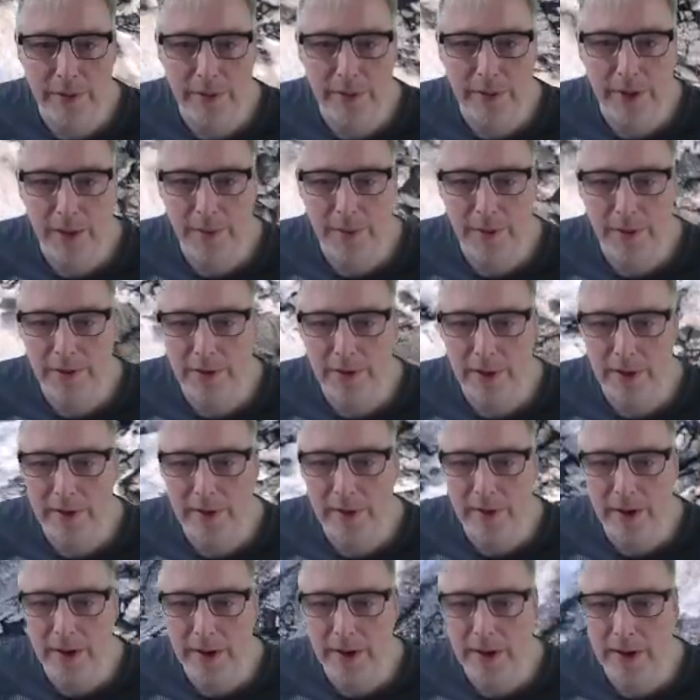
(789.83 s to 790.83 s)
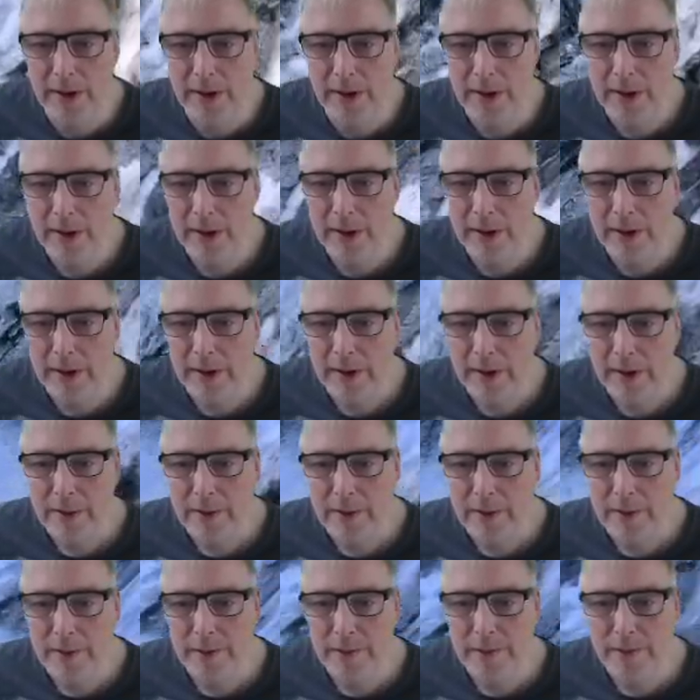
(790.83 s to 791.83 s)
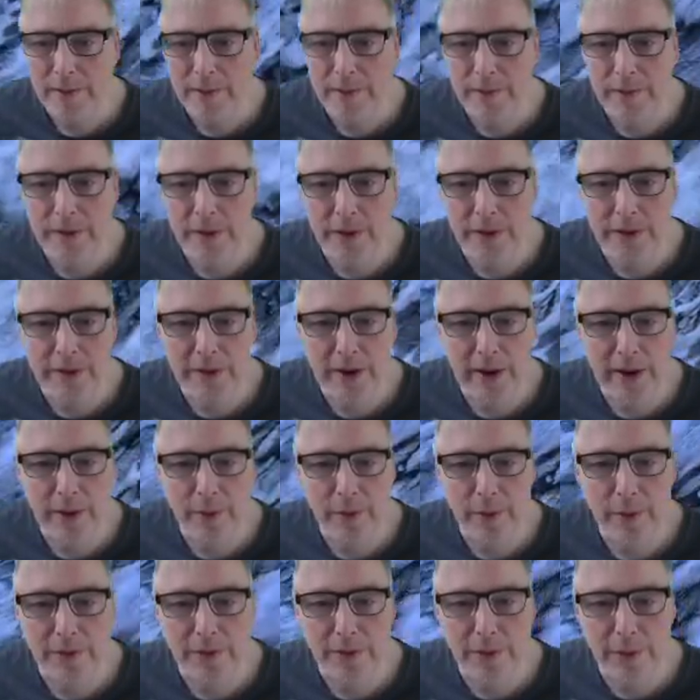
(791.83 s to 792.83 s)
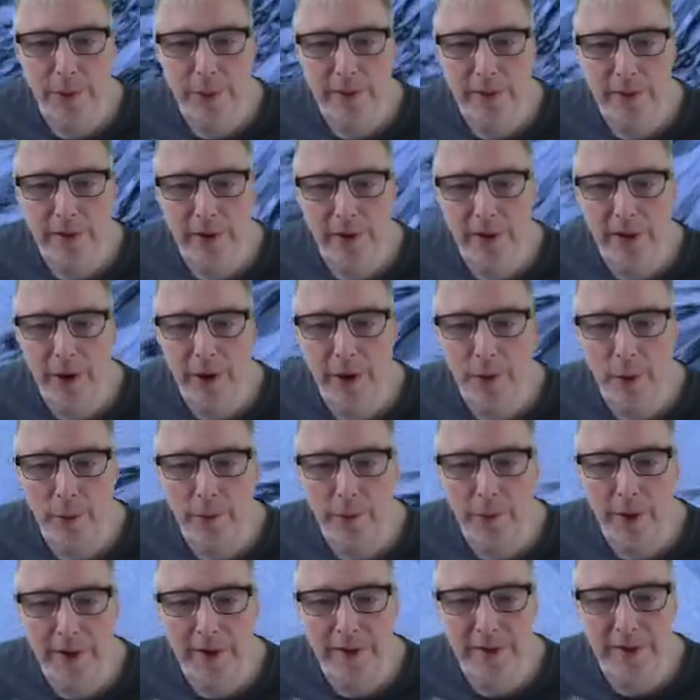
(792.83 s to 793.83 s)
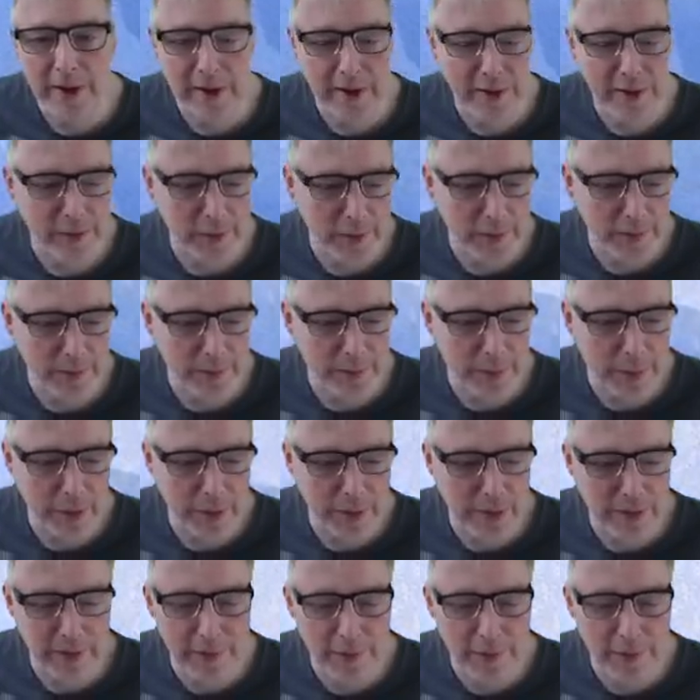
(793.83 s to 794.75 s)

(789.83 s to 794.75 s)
to keep those tracks in. Put the Tiger 1 through on. It's only going one way, 6. We pushed